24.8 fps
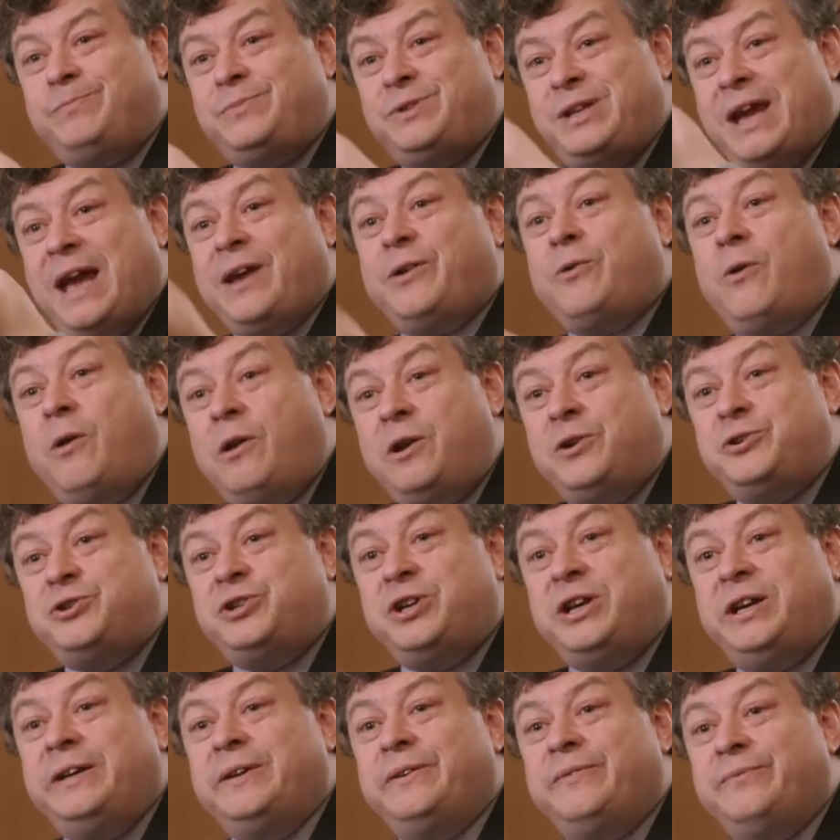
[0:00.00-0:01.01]

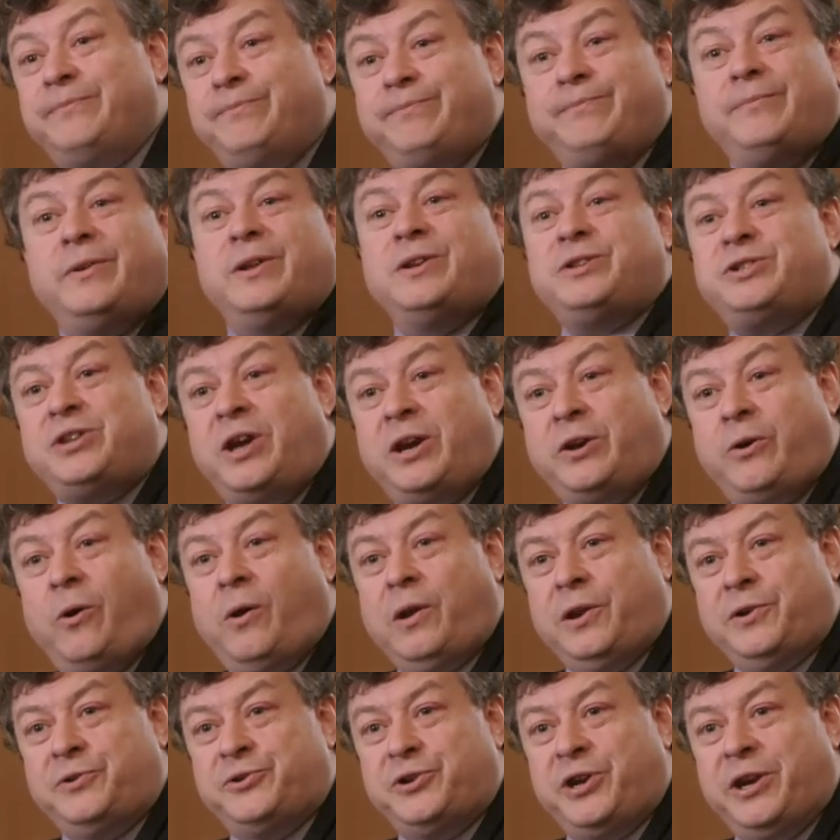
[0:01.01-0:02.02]
technology, and
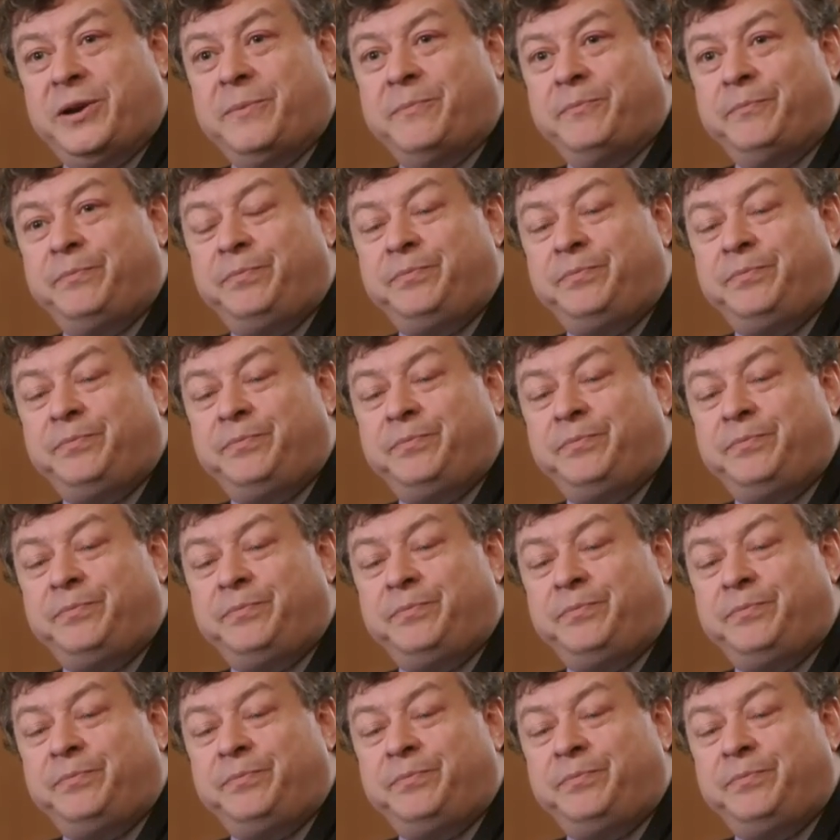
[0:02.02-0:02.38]
psychology.